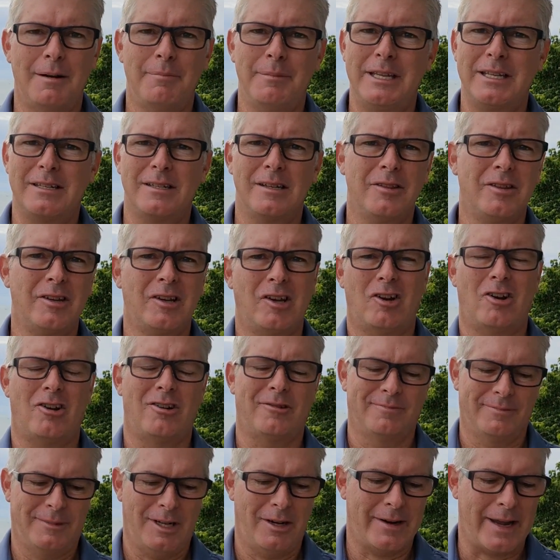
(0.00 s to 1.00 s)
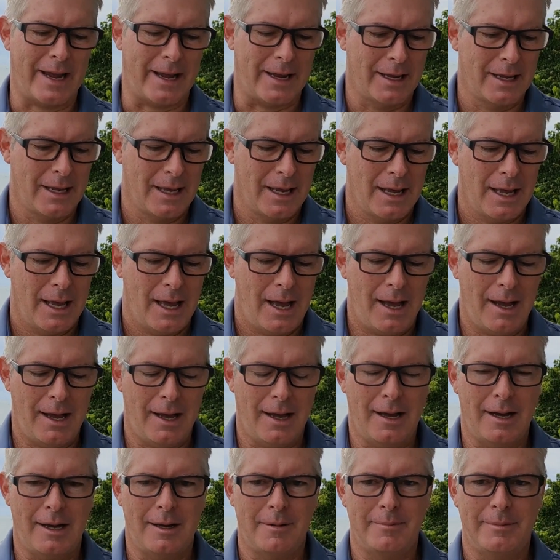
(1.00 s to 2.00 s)
Means nothing at all. Okay,
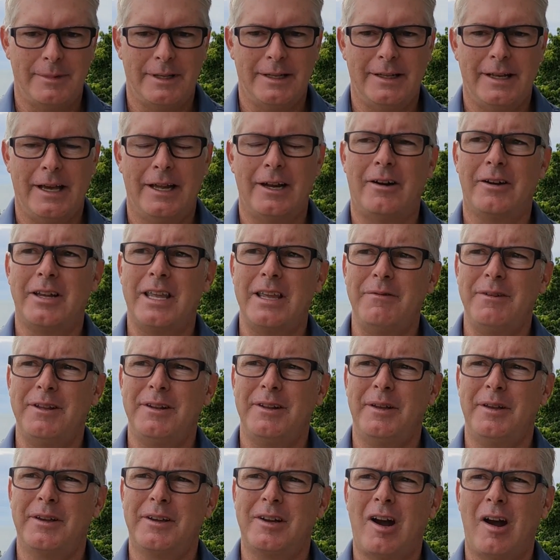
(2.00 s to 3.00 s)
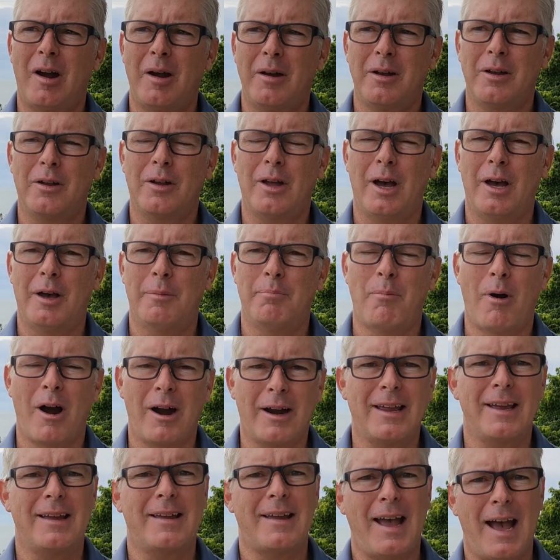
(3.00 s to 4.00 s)
and I'll give you the
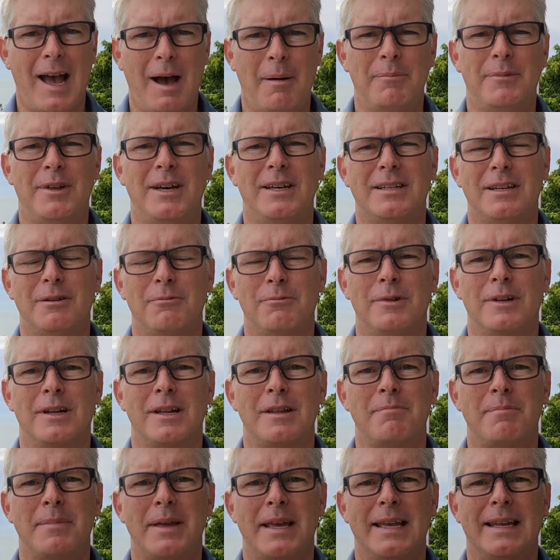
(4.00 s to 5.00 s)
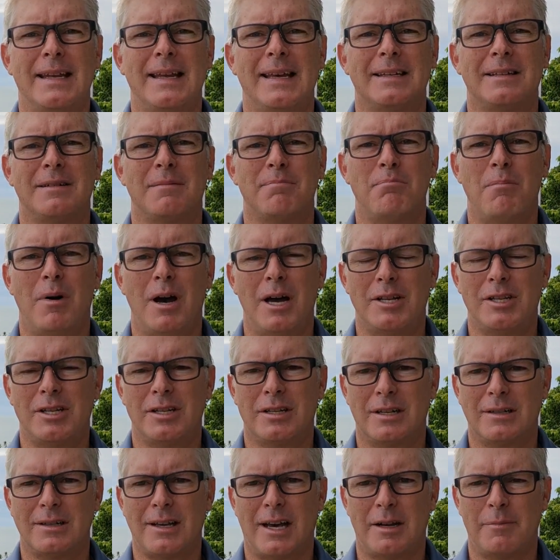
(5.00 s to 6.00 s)
market cap doesn't really mean as much
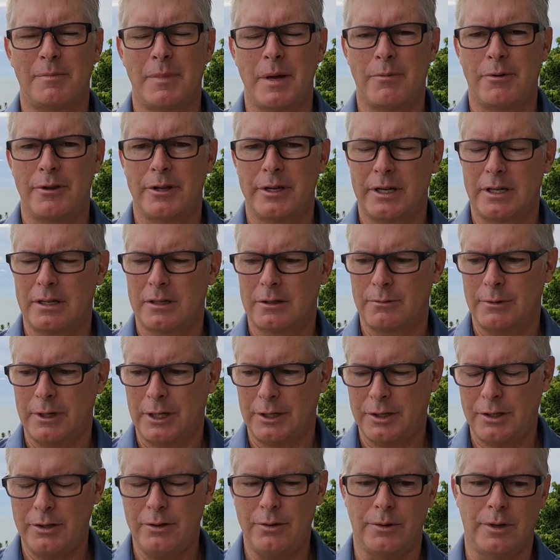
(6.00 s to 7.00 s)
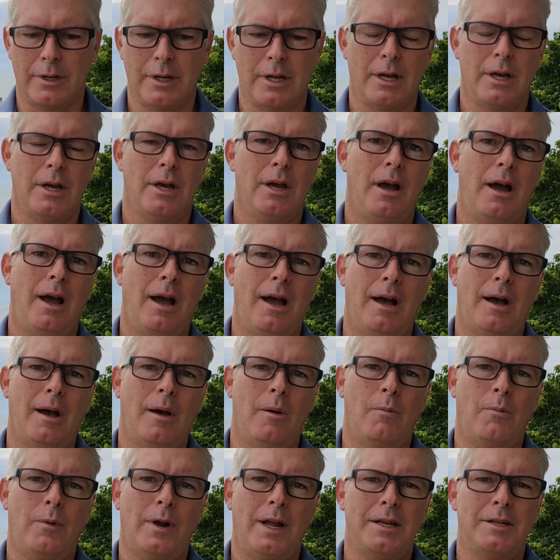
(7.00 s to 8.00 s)
as a lot of people think as well too.
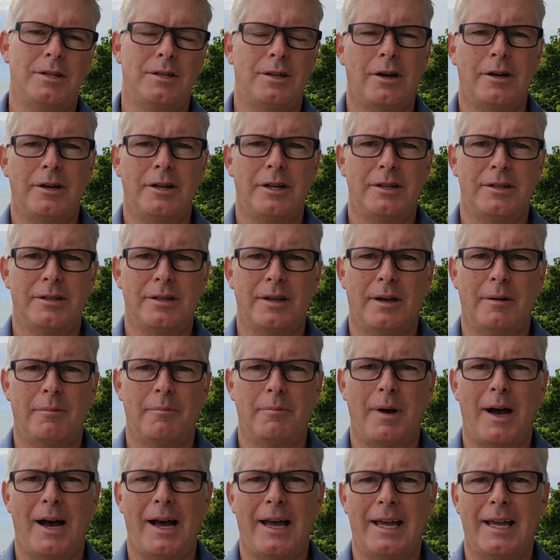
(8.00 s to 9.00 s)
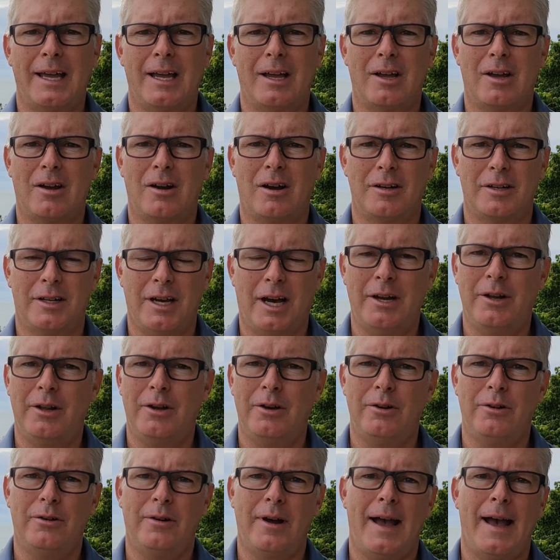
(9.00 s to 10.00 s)
When I started buying
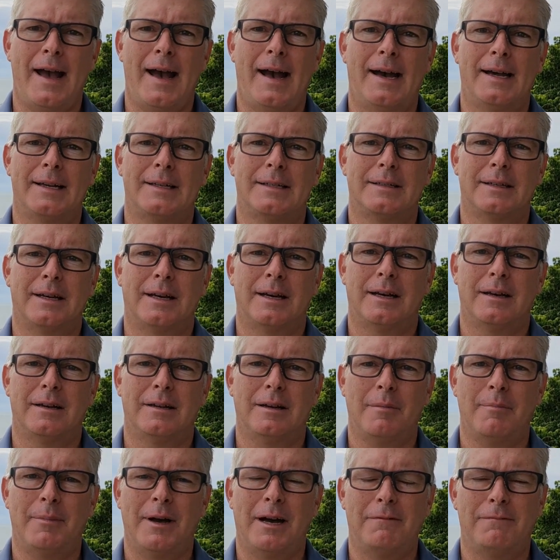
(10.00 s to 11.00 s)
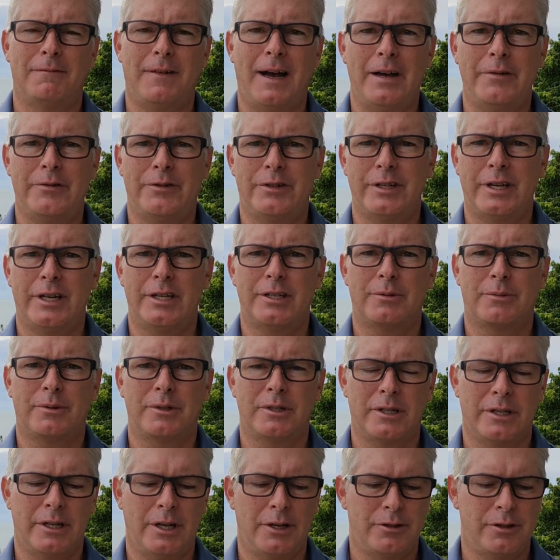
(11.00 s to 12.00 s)
Cardano at about 5 cents
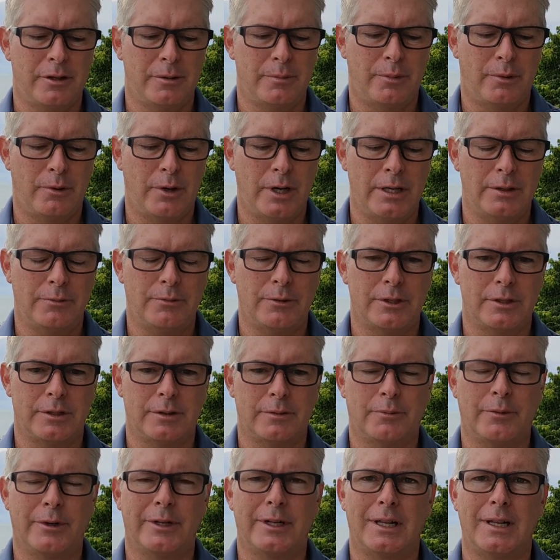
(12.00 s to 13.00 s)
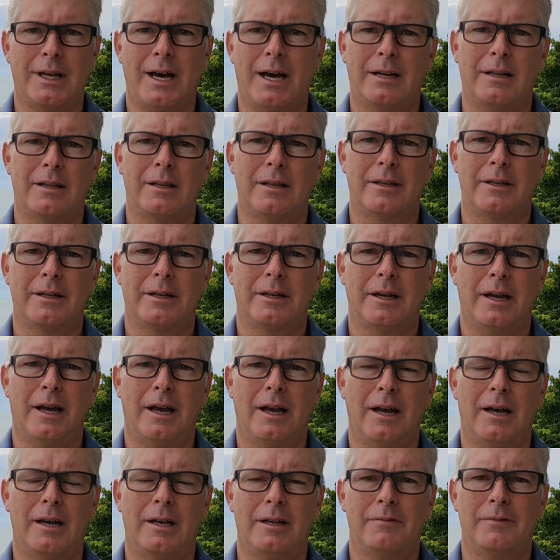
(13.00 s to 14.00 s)
was the entry point, was when a lot of
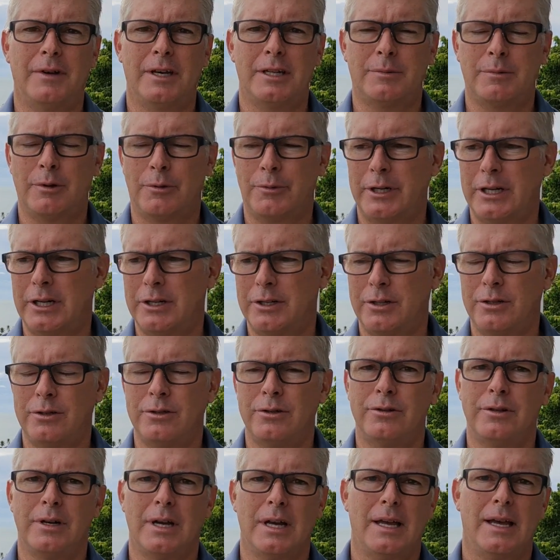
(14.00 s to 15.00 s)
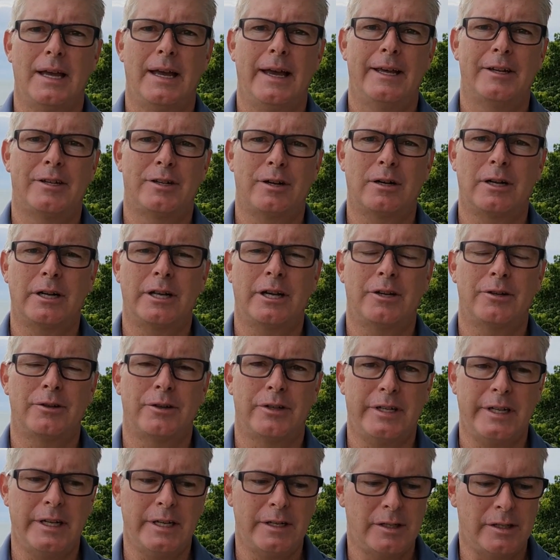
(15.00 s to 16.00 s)
the investment went into, and certainly
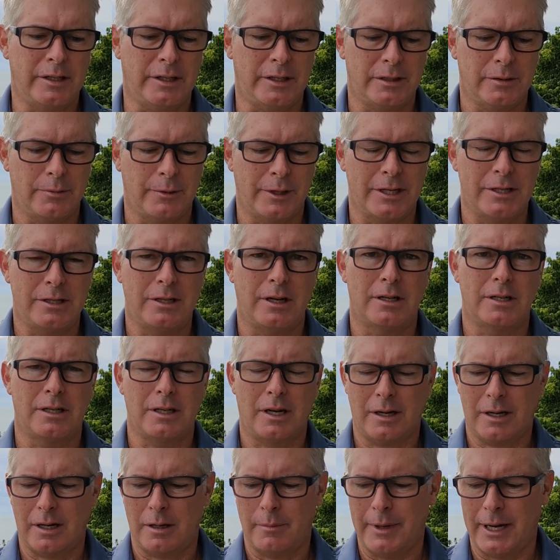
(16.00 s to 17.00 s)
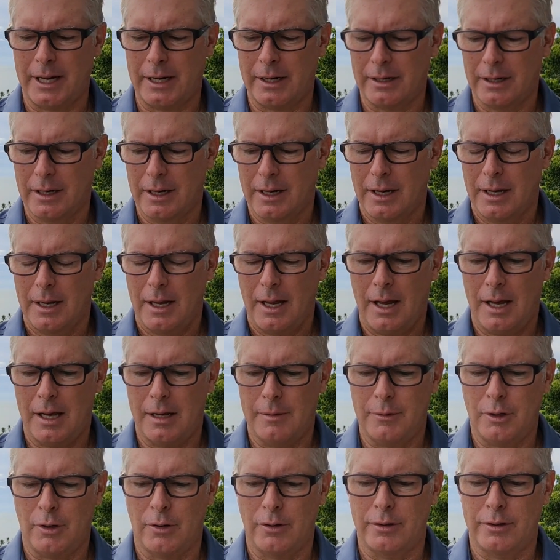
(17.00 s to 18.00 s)
under 10 cents when I started talking about it
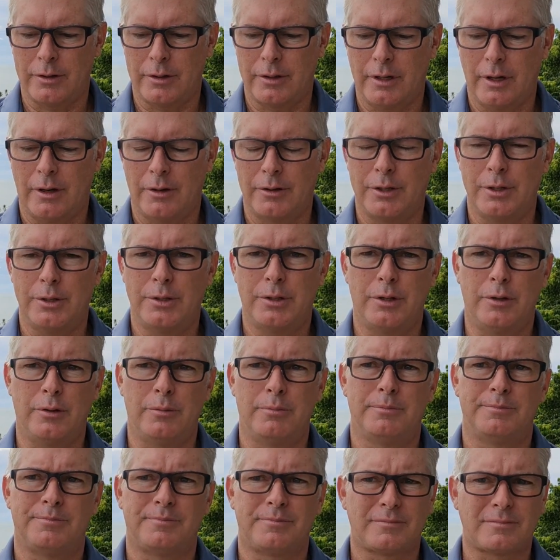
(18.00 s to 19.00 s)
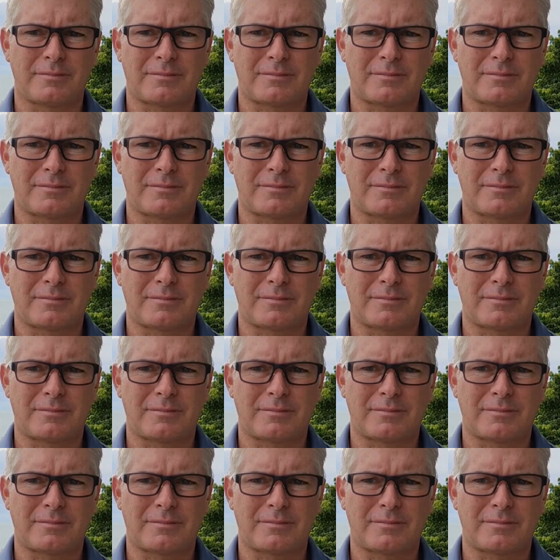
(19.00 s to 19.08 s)
on YouTube.